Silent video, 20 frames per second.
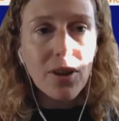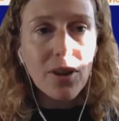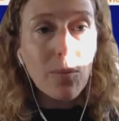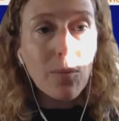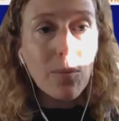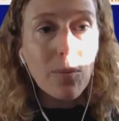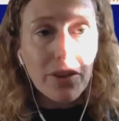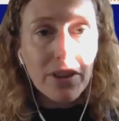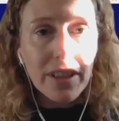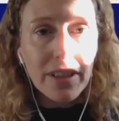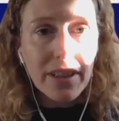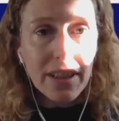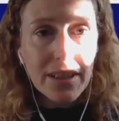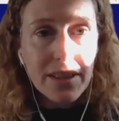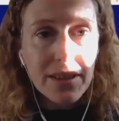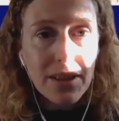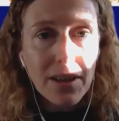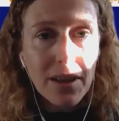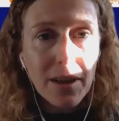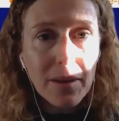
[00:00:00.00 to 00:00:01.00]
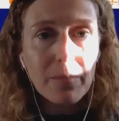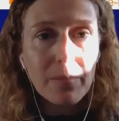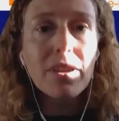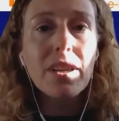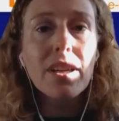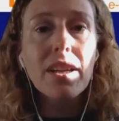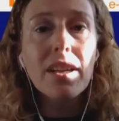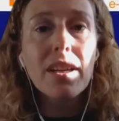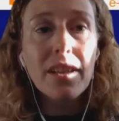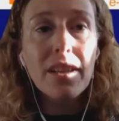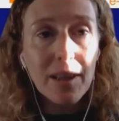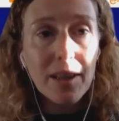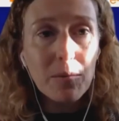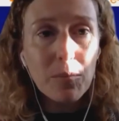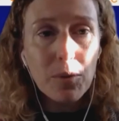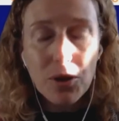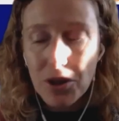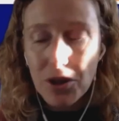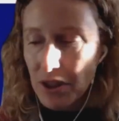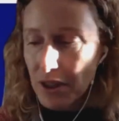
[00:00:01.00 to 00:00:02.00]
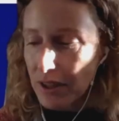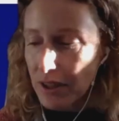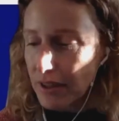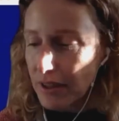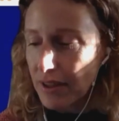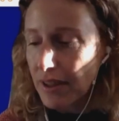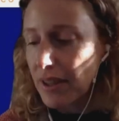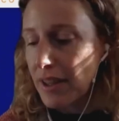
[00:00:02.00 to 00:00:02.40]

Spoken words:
hopefully next time in person.